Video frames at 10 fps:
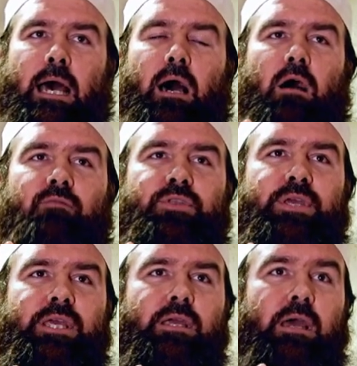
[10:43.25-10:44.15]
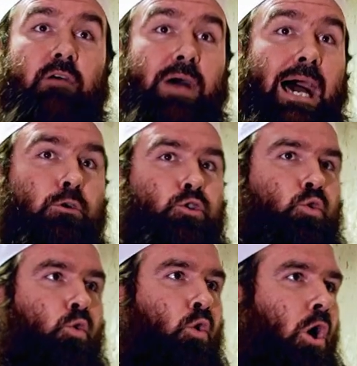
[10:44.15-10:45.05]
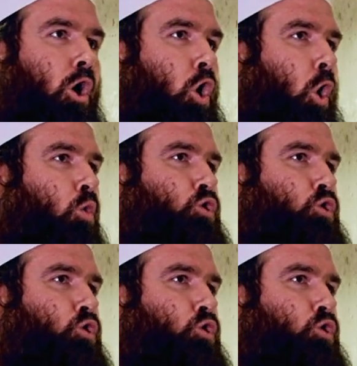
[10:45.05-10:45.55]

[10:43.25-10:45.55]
of, the, of how to close